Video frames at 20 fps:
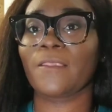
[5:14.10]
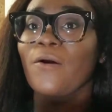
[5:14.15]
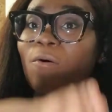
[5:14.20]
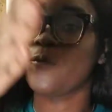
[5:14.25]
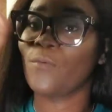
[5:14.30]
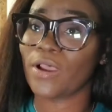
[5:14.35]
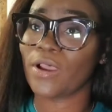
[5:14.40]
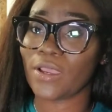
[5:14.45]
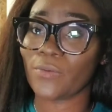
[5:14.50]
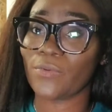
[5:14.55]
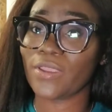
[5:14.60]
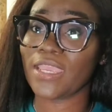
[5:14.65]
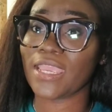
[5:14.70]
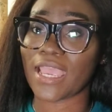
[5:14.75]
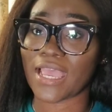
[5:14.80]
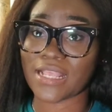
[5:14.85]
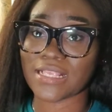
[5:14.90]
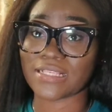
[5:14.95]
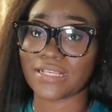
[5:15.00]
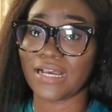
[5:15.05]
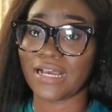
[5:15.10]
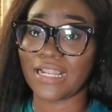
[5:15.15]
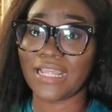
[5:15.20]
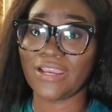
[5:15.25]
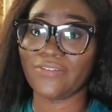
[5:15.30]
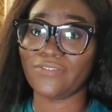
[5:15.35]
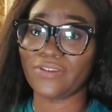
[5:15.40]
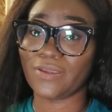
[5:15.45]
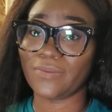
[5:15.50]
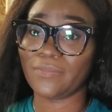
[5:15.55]
what we guys call
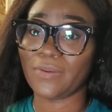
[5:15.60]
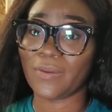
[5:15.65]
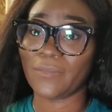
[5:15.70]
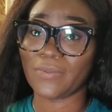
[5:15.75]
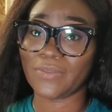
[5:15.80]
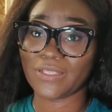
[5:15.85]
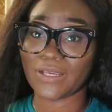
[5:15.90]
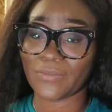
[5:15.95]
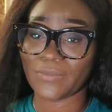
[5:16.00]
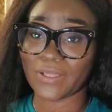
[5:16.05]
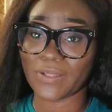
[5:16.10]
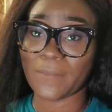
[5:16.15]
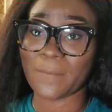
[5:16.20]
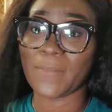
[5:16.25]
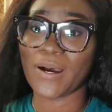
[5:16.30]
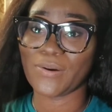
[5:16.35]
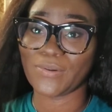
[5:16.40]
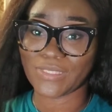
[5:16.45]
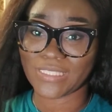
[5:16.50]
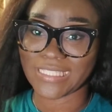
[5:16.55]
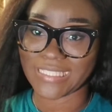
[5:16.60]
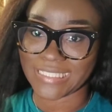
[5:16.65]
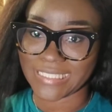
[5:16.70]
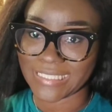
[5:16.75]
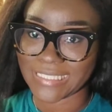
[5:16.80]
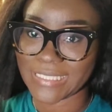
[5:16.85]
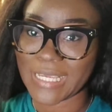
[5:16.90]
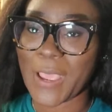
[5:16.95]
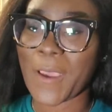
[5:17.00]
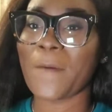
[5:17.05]
every paper towel bum tea.
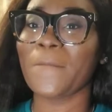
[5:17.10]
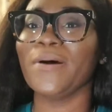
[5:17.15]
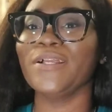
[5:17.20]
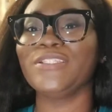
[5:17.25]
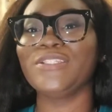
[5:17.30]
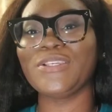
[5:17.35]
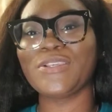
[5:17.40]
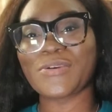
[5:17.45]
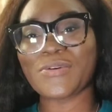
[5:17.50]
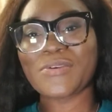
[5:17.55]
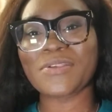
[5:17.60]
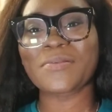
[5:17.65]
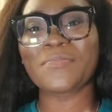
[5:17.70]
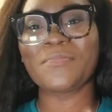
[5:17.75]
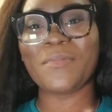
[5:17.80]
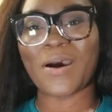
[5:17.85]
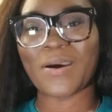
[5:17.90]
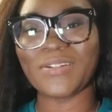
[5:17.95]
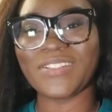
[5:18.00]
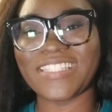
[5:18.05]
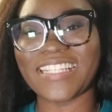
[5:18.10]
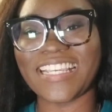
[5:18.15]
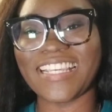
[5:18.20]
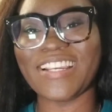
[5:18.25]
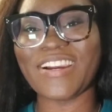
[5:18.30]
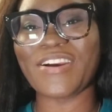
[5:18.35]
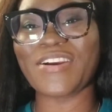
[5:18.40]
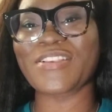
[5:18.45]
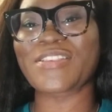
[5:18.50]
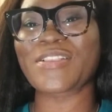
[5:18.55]
But you use Bounty
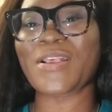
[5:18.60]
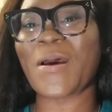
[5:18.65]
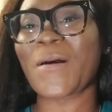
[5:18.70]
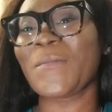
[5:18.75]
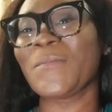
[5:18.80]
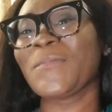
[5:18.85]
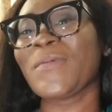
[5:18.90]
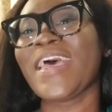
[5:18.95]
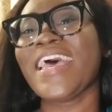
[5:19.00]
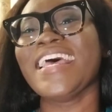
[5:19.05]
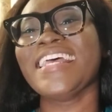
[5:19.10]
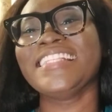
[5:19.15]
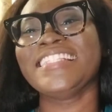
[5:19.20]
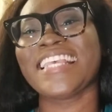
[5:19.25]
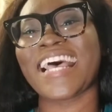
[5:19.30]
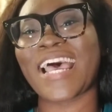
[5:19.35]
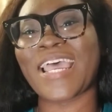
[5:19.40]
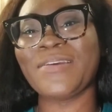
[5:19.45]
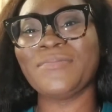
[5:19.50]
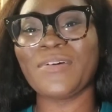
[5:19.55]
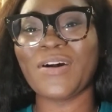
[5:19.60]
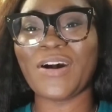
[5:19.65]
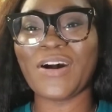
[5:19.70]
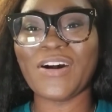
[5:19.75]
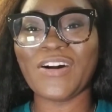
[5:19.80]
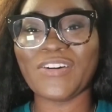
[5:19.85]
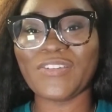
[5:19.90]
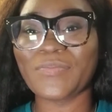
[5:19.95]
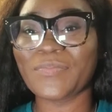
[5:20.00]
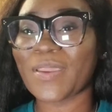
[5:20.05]
or some type
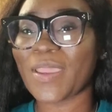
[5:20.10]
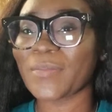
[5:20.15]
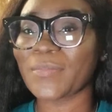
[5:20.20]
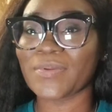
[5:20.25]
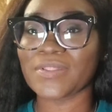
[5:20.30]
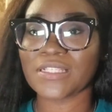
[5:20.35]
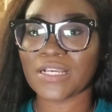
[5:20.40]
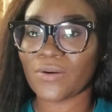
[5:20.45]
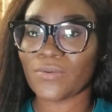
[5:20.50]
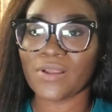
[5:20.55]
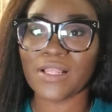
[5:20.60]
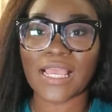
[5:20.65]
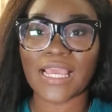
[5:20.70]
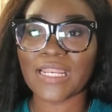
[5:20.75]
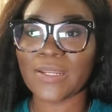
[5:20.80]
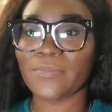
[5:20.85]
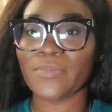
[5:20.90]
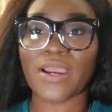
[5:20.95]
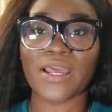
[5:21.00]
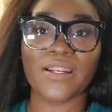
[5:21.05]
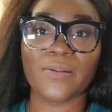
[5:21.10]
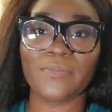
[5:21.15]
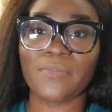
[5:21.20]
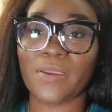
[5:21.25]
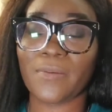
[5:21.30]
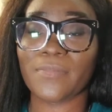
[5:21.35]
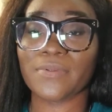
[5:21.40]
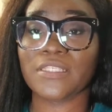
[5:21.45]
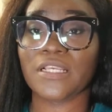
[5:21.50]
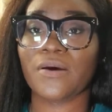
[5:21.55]
of paper towel, any brand of
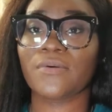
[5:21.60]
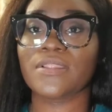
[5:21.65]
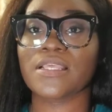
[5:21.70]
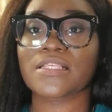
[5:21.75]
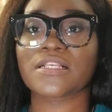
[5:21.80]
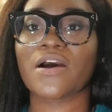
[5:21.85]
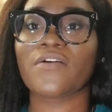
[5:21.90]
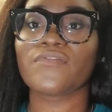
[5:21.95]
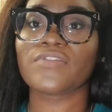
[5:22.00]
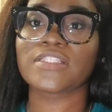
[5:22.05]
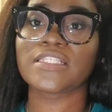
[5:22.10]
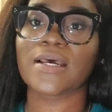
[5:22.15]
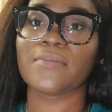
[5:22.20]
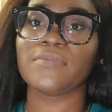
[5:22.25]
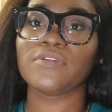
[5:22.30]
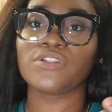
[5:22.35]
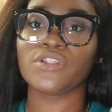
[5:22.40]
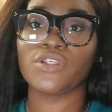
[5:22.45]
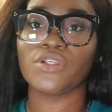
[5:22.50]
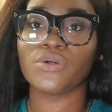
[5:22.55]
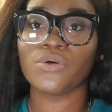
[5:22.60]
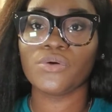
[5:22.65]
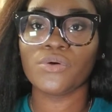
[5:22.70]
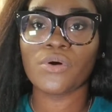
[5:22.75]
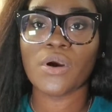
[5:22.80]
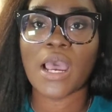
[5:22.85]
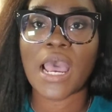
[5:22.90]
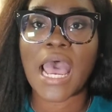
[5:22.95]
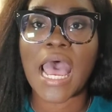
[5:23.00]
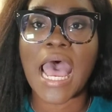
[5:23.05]
paper towel that's comfortable to you
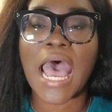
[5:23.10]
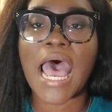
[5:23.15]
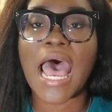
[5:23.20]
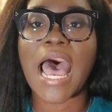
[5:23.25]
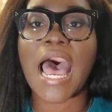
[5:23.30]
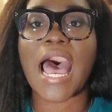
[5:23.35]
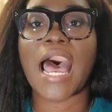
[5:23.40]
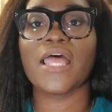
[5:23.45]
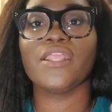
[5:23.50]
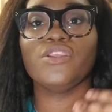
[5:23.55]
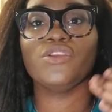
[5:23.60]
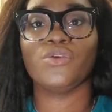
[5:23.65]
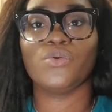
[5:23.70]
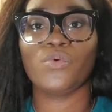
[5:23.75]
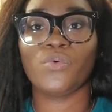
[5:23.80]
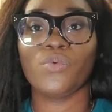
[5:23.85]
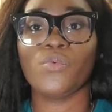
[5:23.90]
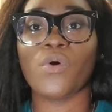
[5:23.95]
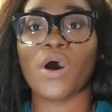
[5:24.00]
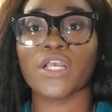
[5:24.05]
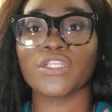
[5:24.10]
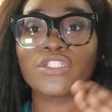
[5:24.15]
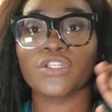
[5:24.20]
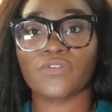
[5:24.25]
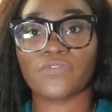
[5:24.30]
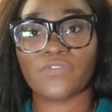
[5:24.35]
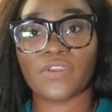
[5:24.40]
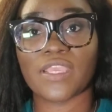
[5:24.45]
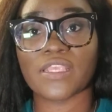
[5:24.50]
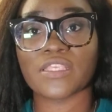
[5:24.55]
and you wash your
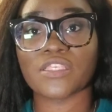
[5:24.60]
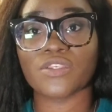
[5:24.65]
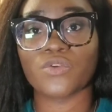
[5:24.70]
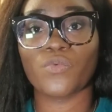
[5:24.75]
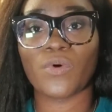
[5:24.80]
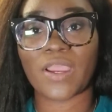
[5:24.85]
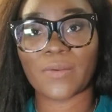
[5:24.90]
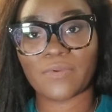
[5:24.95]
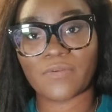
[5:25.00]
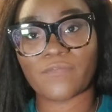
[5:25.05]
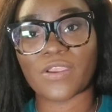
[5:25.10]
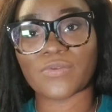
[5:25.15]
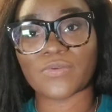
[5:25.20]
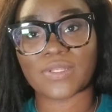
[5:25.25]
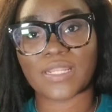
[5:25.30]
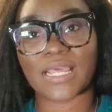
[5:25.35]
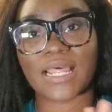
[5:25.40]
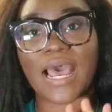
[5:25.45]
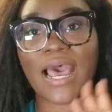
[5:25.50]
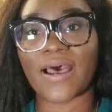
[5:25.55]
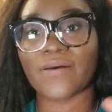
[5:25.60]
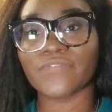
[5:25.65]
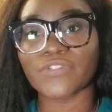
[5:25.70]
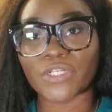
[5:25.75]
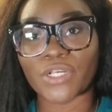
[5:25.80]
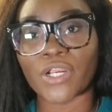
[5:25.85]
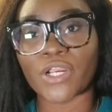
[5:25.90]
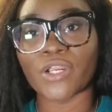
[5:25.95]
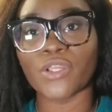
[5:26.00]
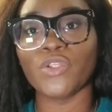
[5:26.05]
face. You wipe your face with that
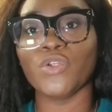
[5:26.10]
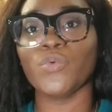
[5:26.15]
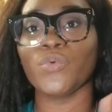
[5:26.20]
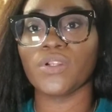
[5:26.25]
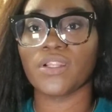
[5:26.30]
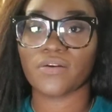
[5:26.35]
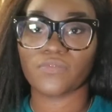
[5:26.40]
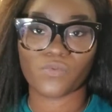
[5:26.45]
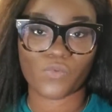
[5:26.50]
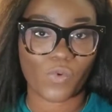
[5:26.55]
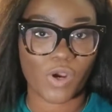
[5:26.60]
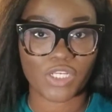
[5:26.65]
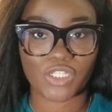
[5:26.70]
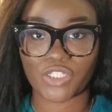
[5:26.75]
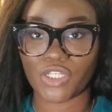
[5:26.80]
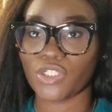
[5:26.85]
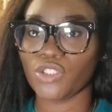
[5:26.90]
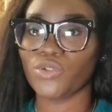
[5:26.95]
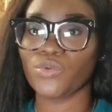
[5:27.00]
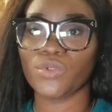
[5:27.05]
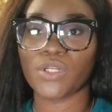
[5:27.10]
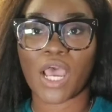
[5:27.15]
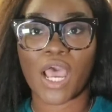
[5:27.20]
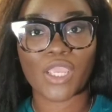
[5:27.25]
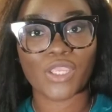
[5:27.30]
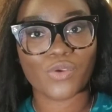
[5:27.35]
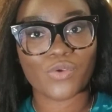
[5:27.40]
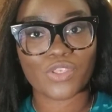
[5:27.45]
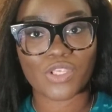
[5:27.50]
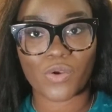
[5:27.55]
after you have washed it. Do
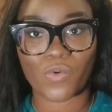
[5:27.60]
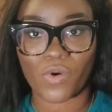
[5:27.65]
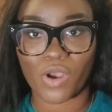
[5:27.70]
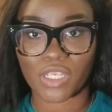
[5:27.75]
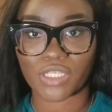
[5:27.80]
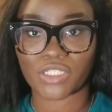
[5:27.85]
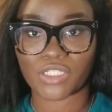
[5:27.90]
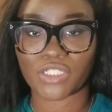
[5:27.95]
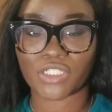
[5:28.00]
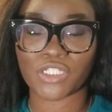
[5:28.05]
not use a wash